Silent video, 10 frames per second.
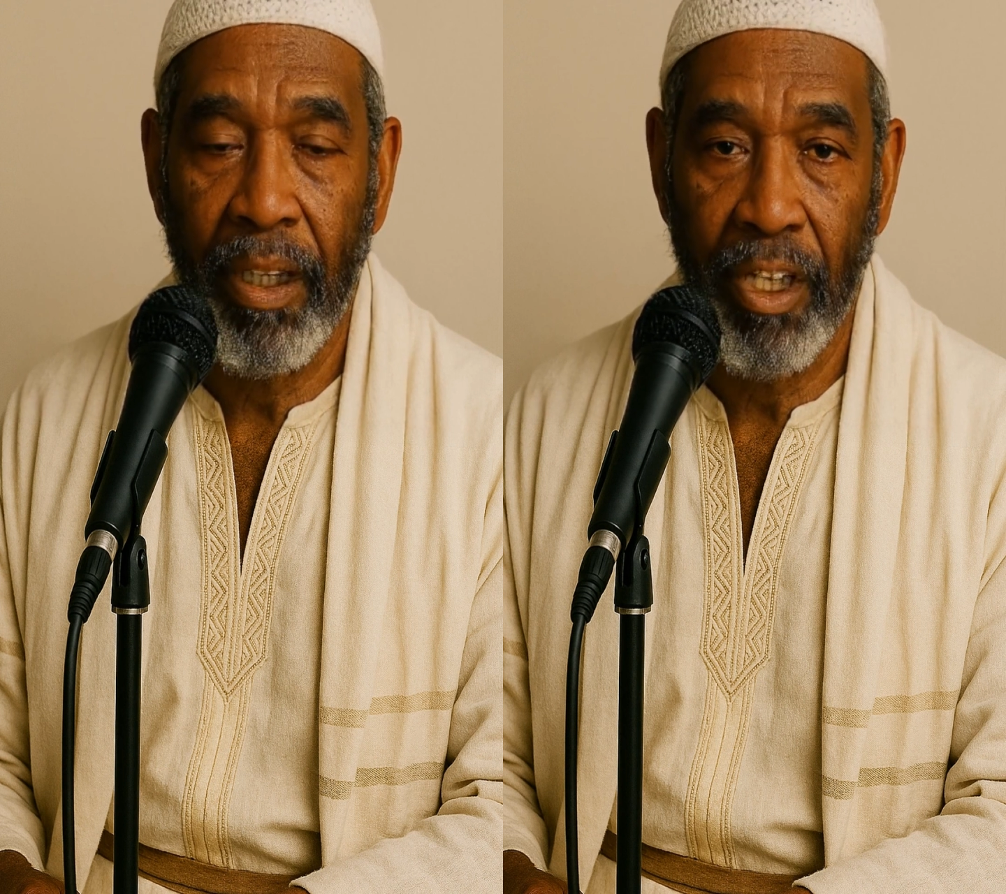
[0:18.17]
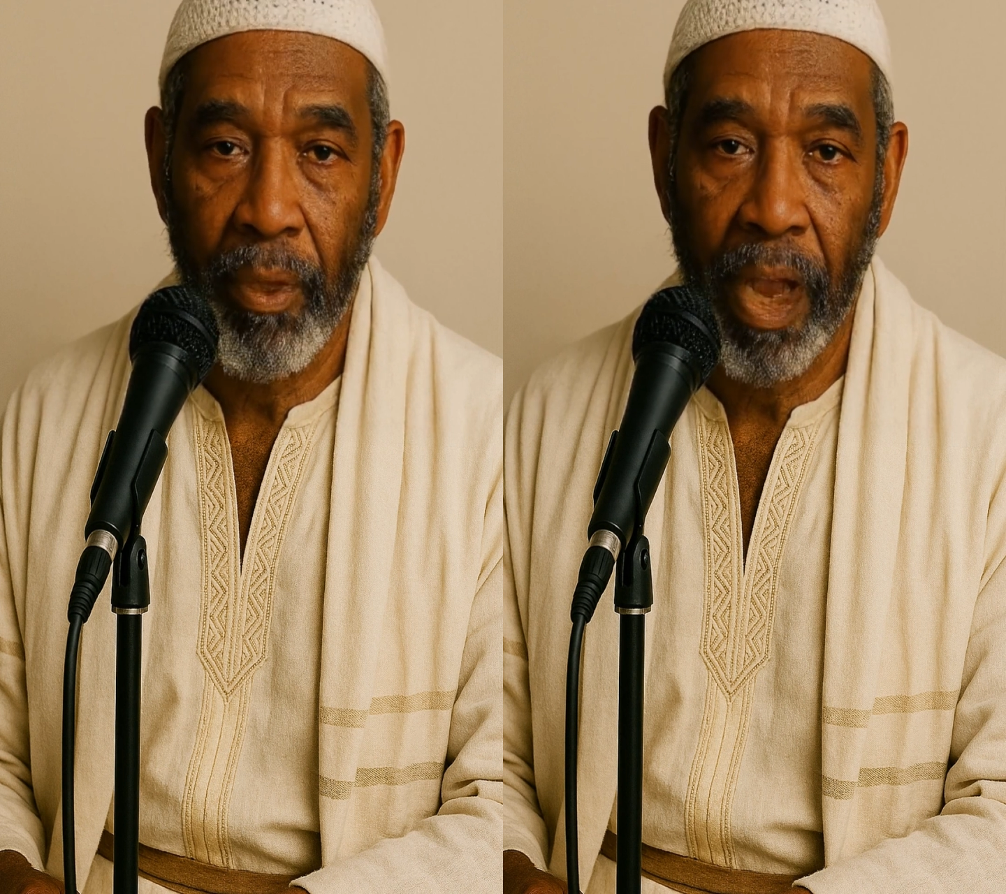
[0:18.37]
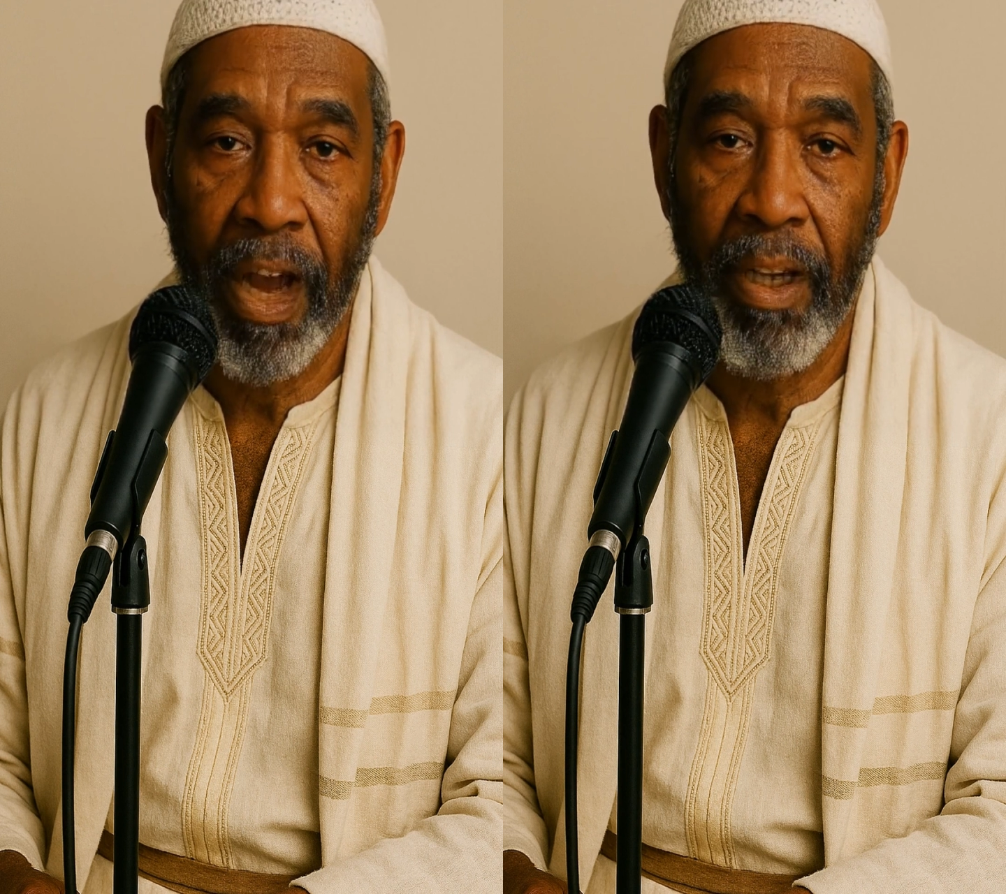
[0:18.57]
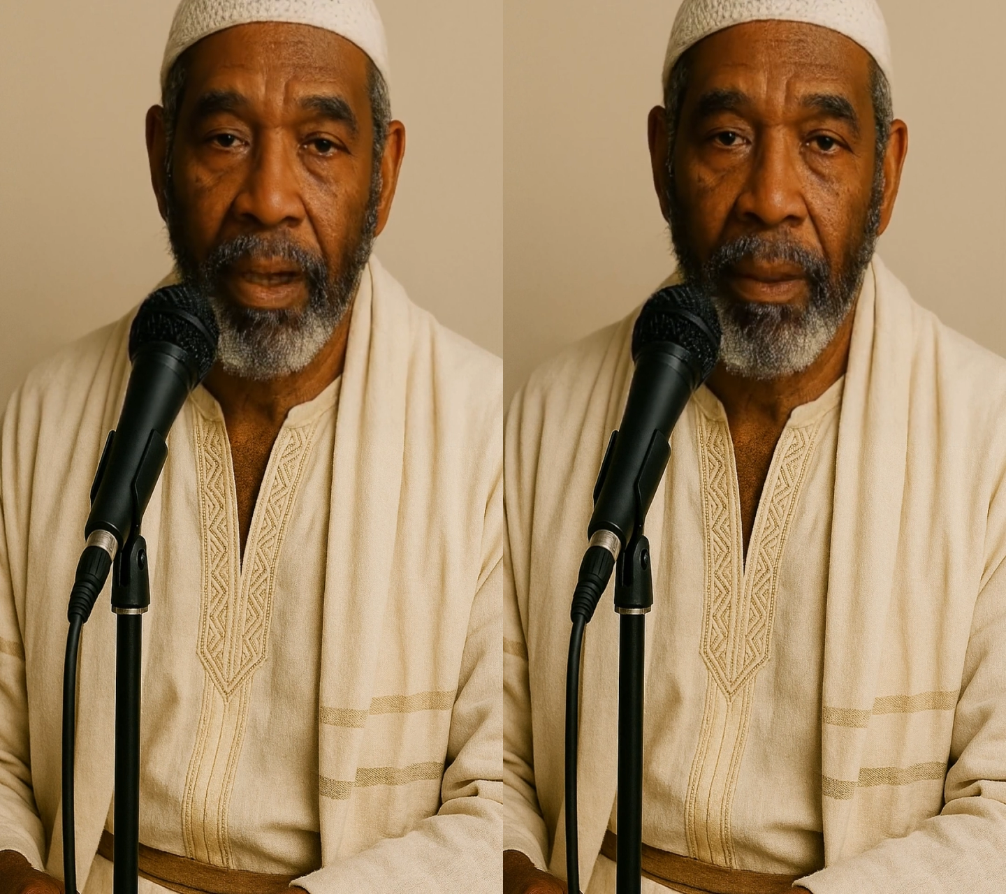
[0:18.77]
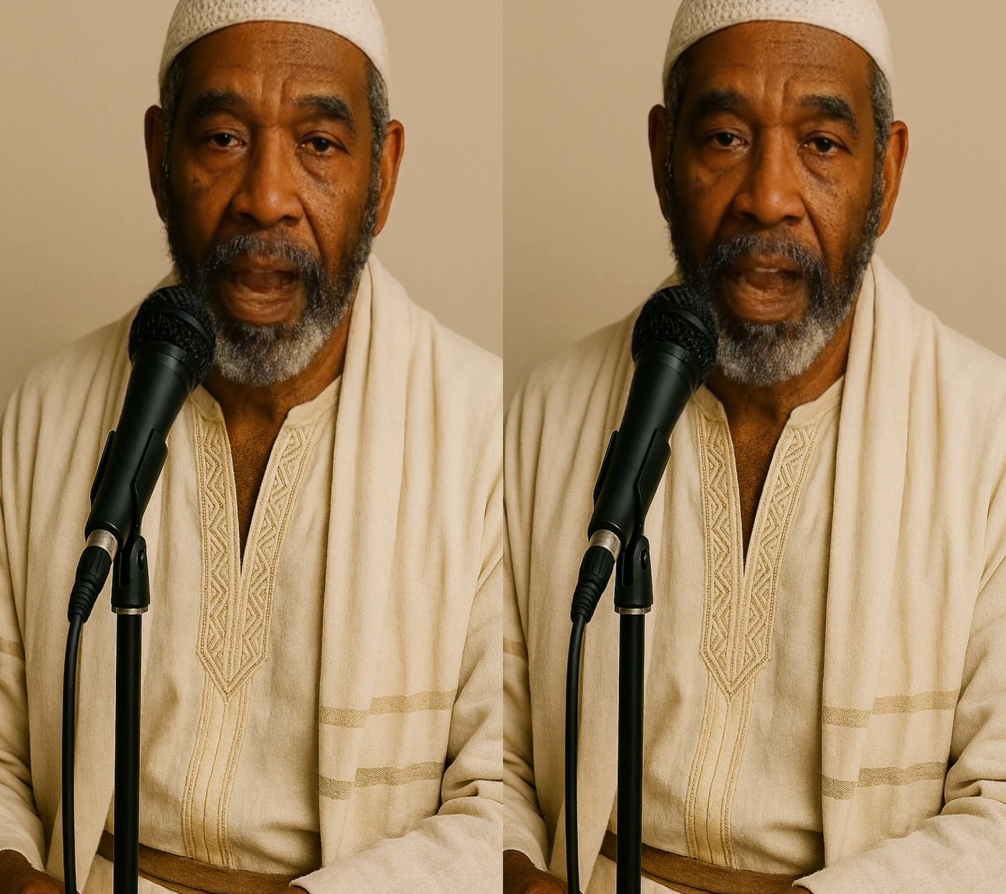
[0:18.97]

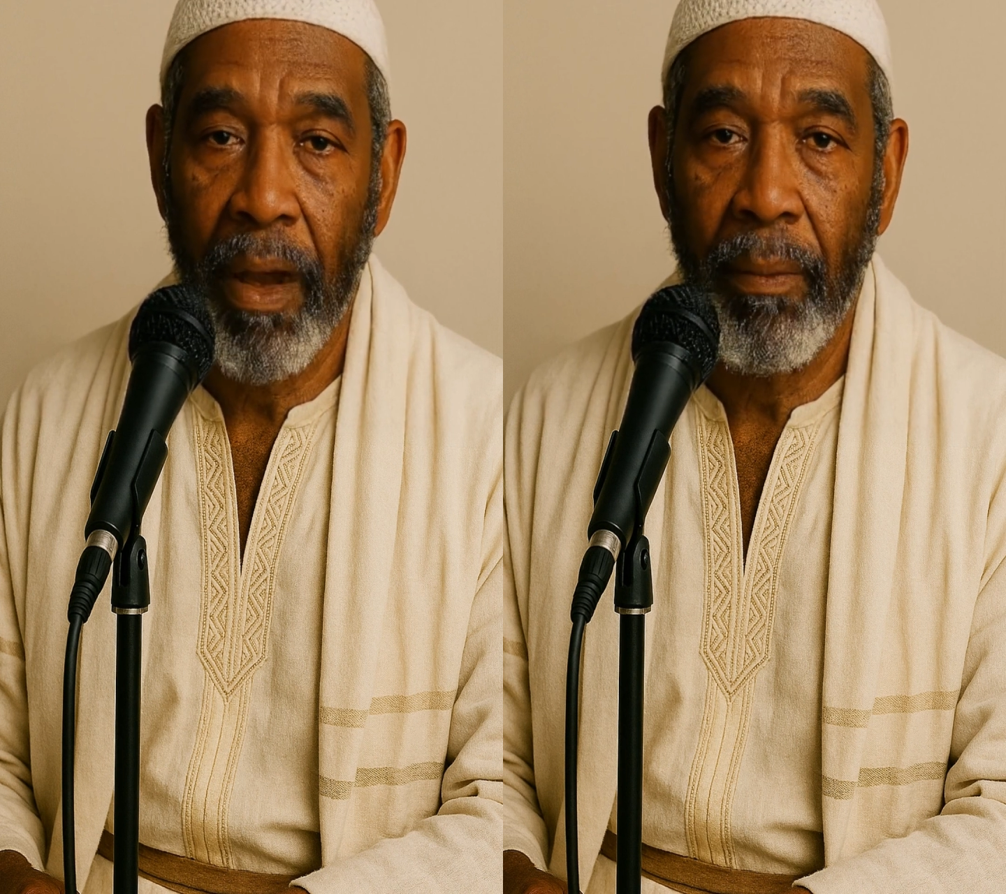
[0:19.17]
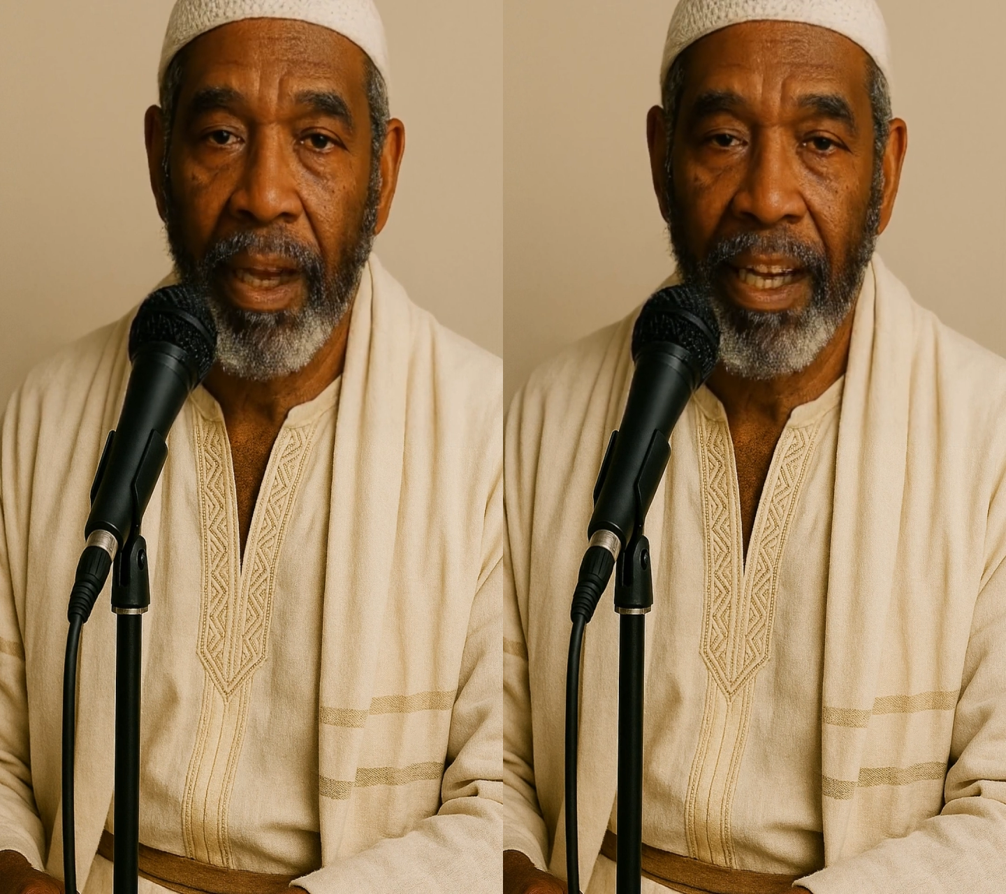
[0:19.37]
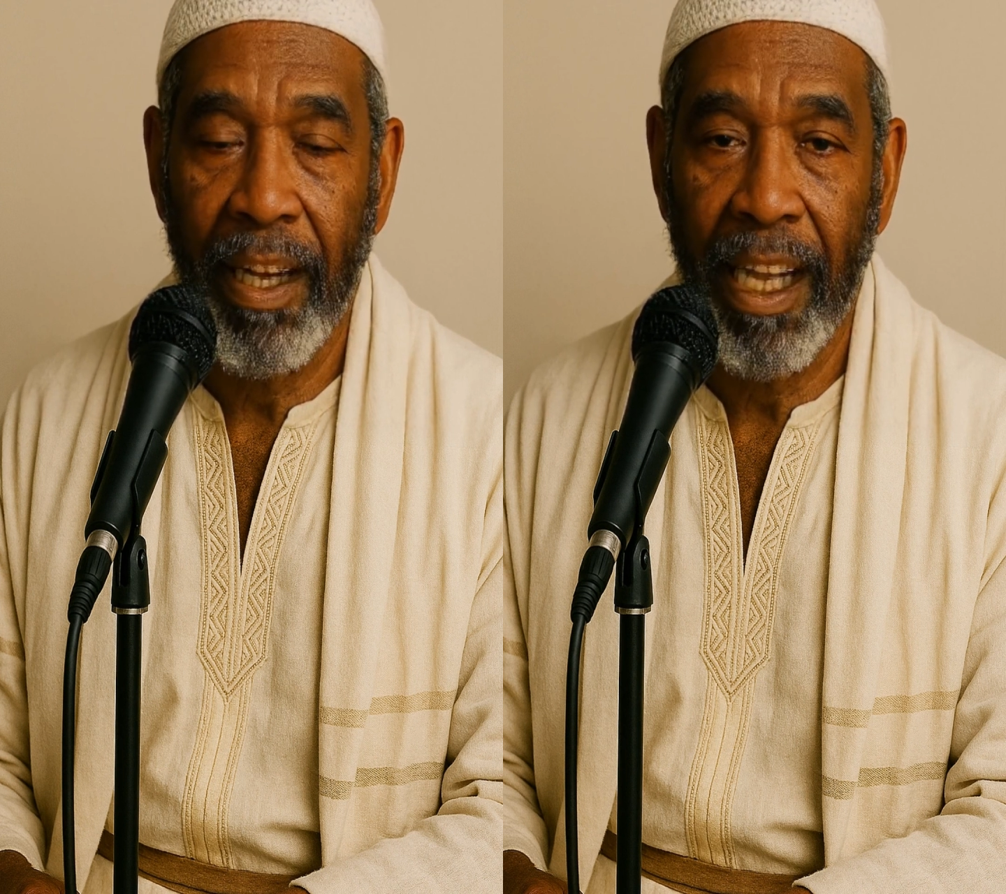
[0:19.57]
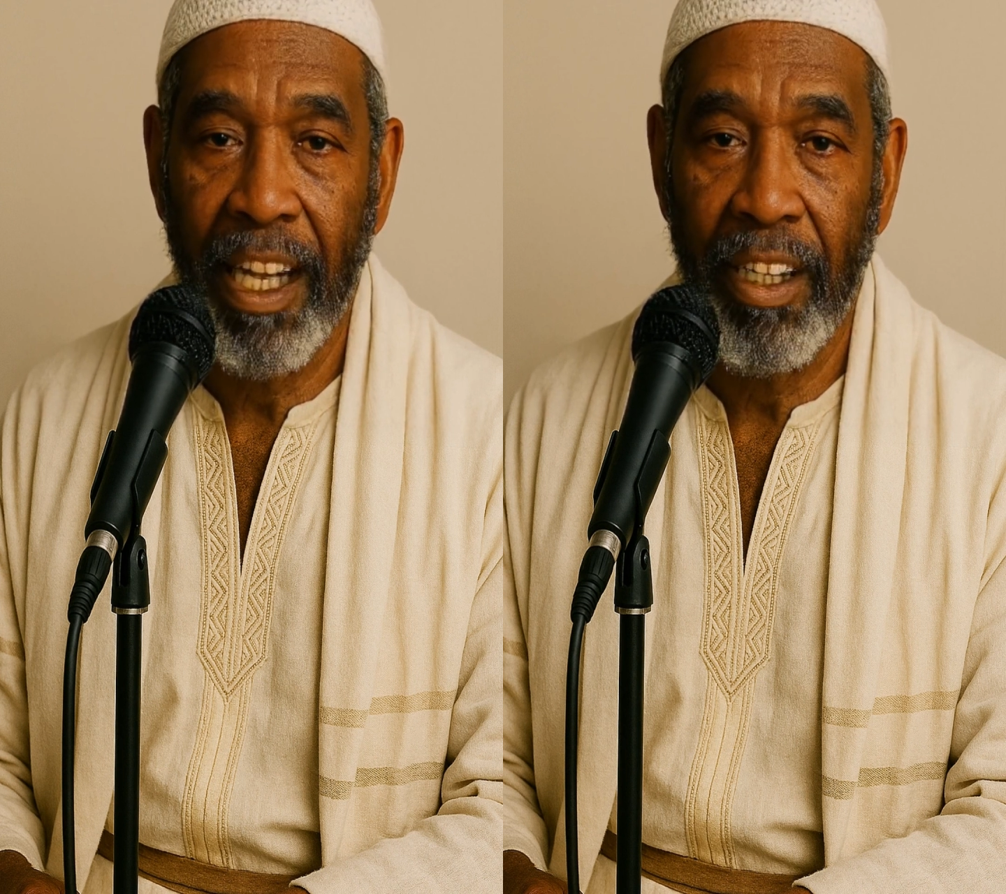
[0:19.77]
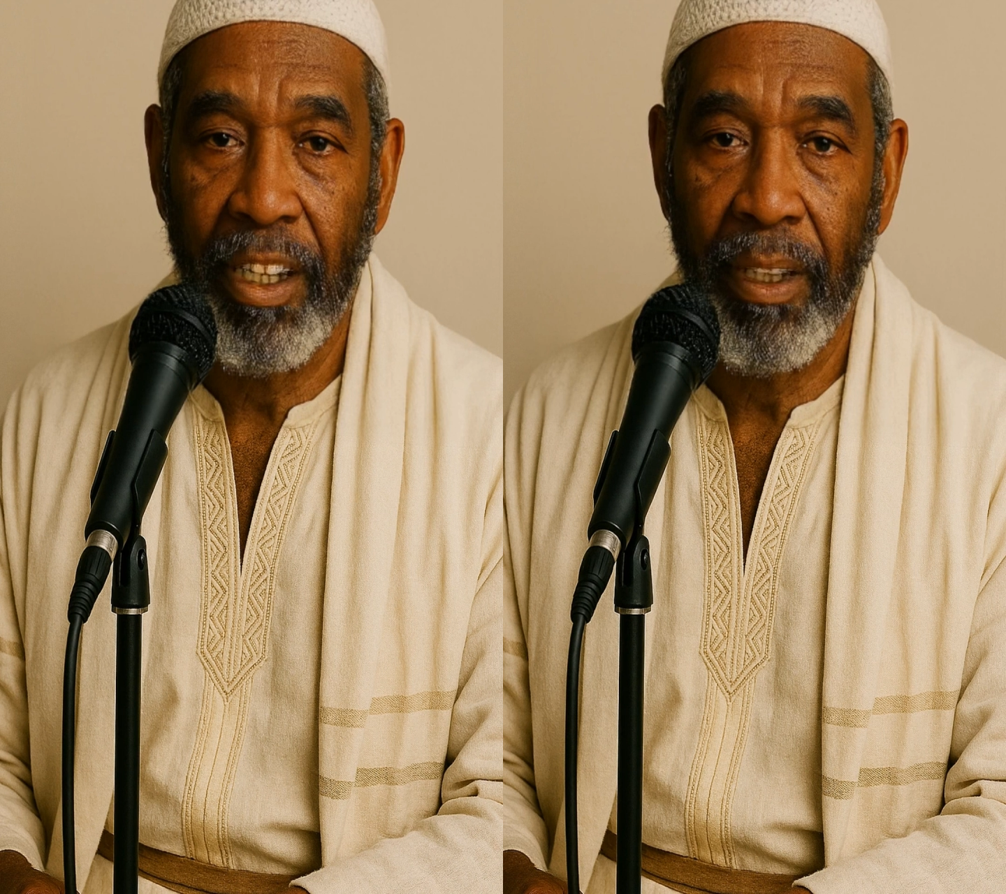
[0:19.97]
Surrounded by Hamitic
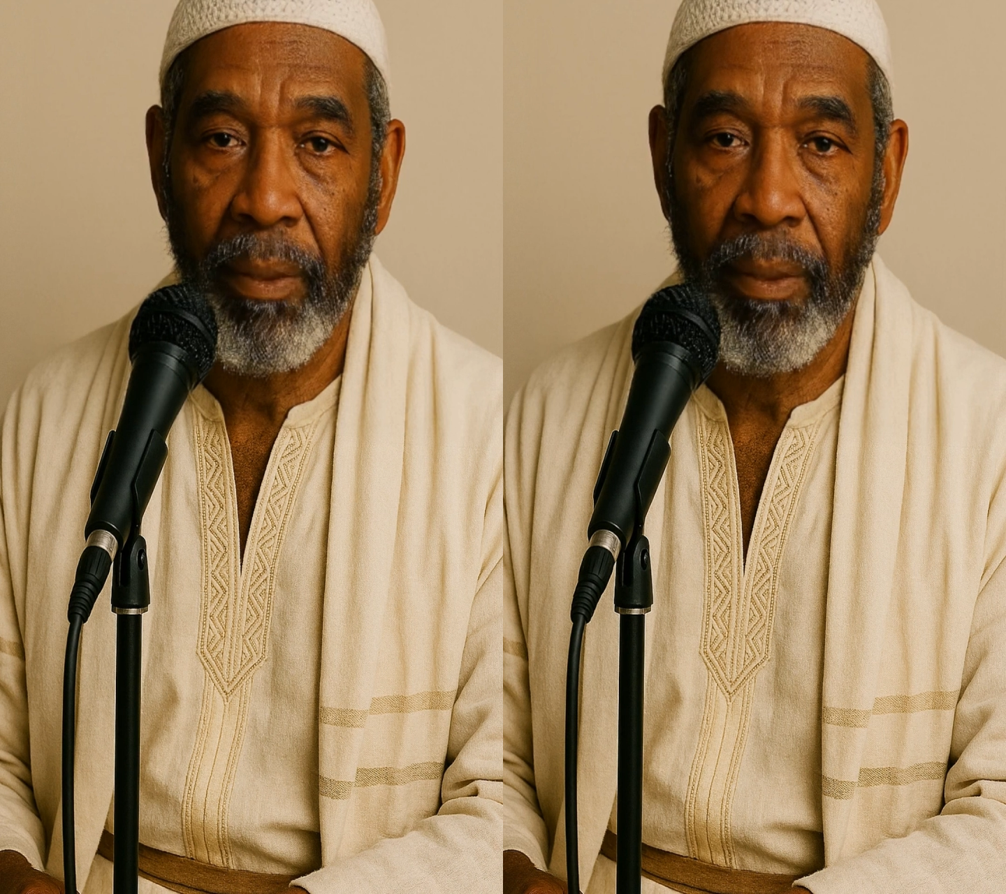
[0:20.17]
nations